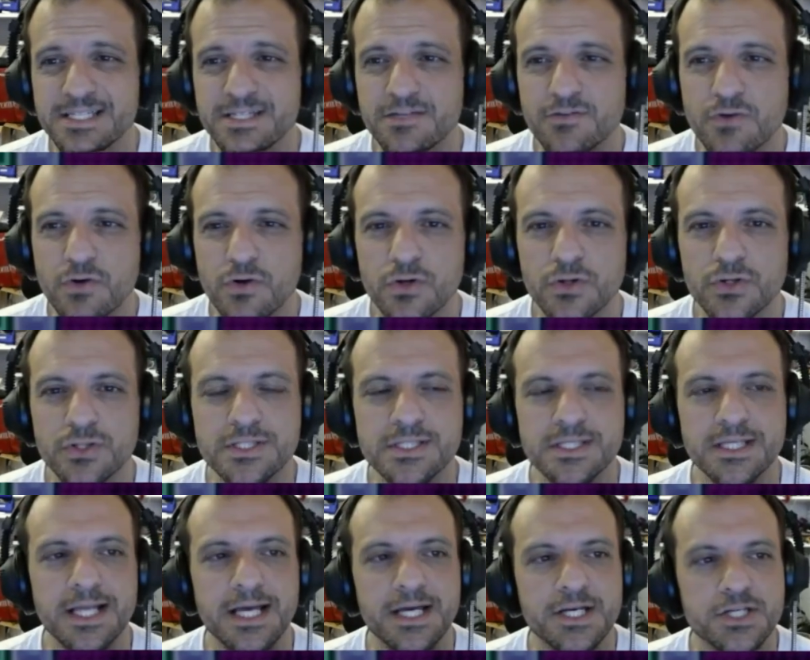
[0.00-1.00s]
So you've got a good
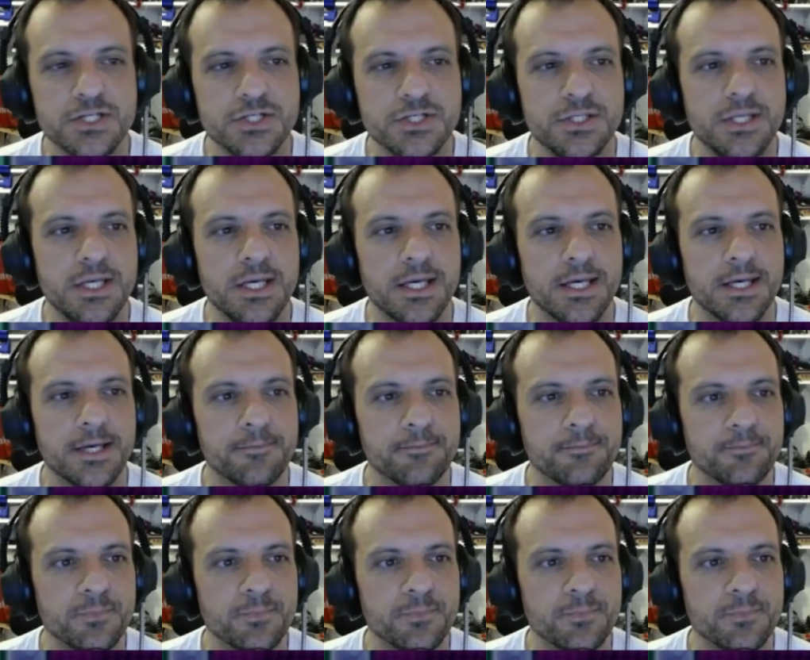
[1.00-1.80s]
selection here.